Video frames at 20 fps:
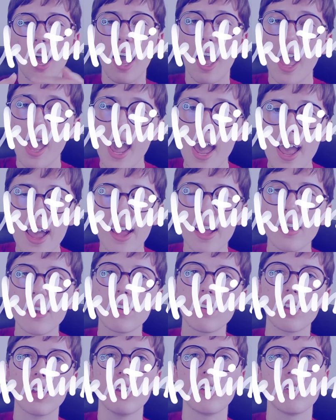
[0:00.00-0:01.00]
and
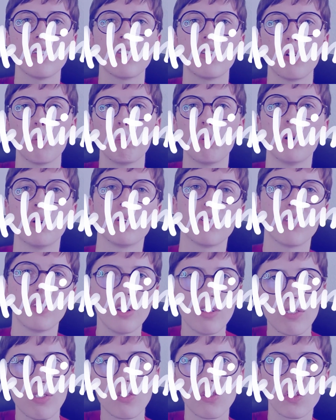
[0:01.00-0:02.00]
it is the
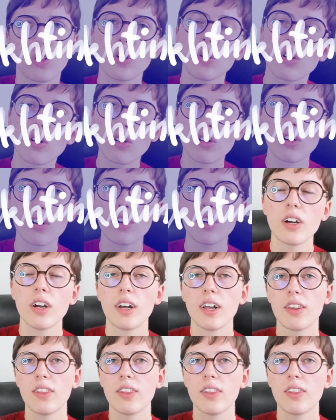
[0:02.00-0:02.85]
perceived future,